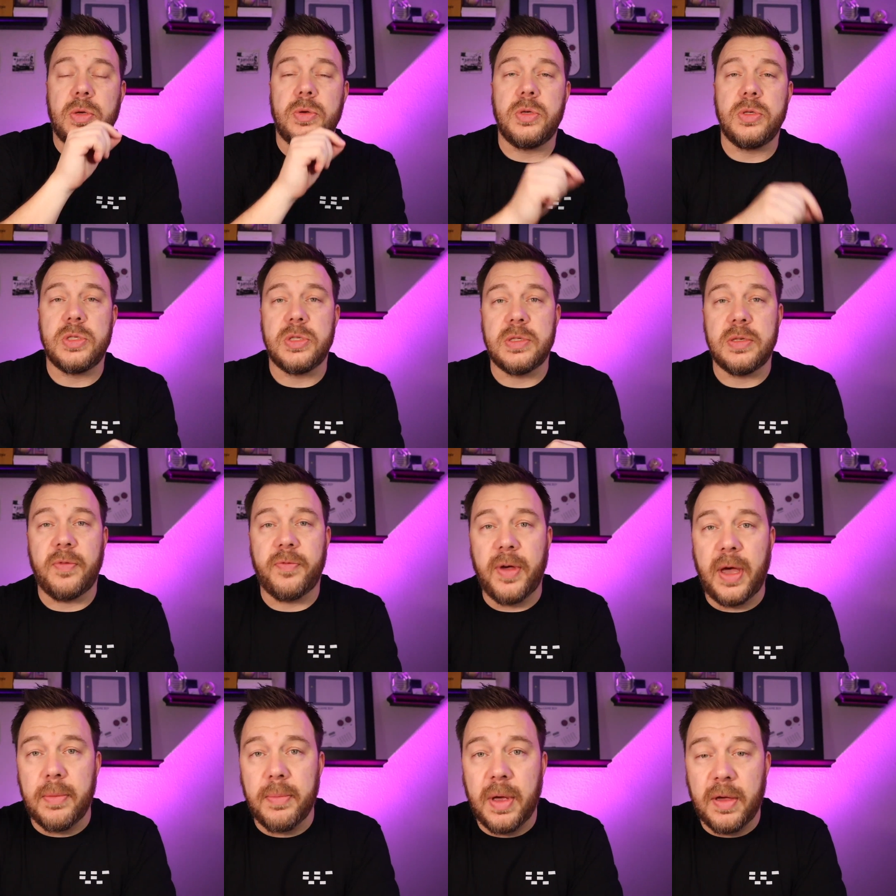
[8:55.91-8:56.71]
uses the
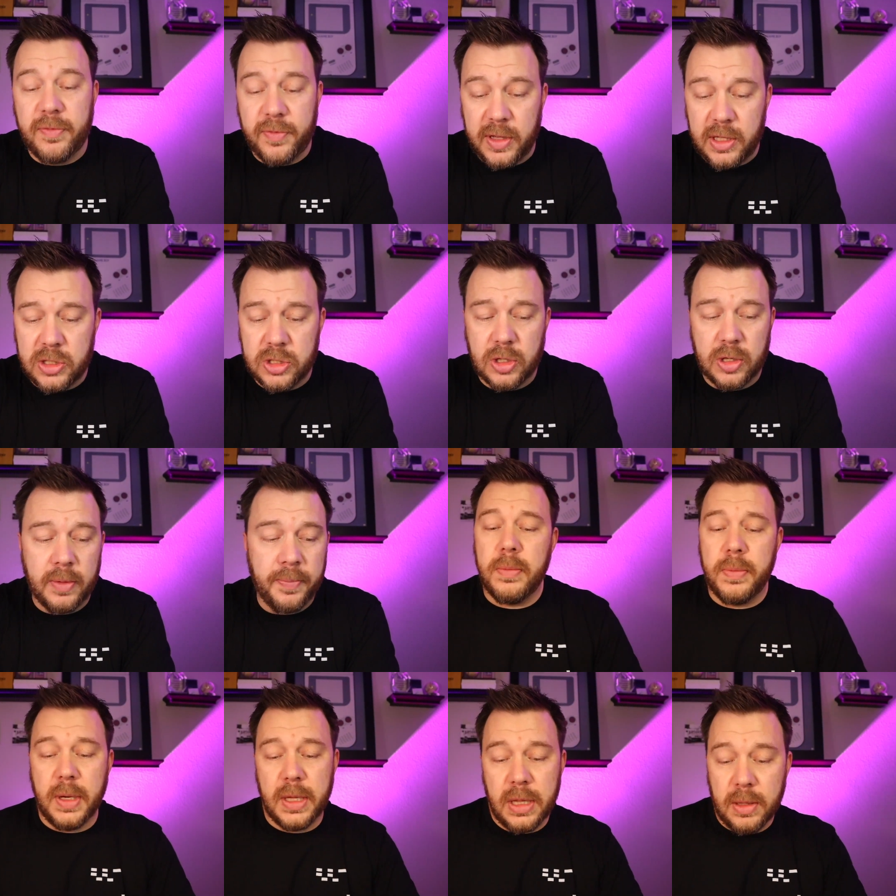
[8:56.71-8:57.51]
Find My feature.
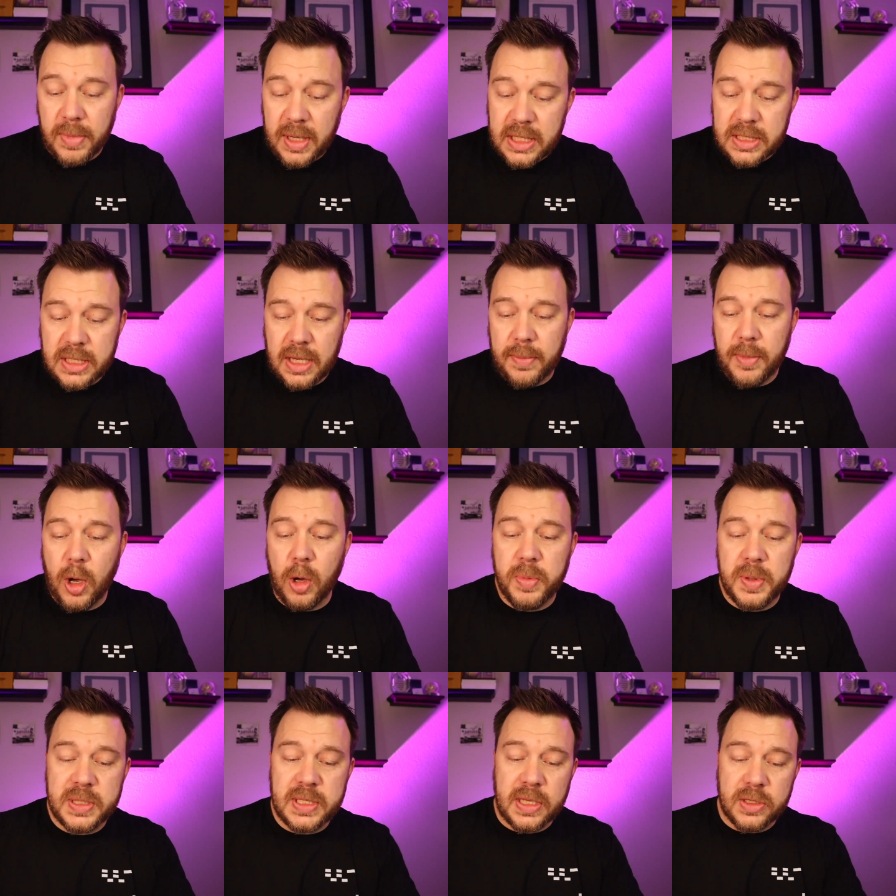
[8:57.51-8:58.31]
But in the meantime, I
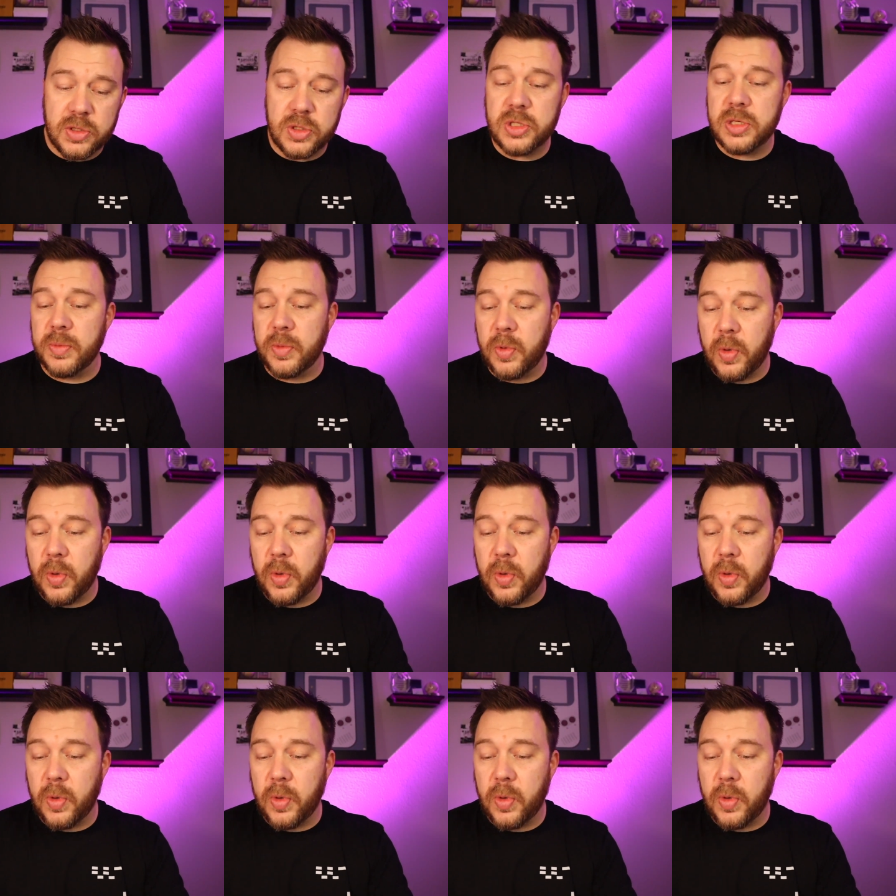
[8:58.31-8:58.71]
hope this answers some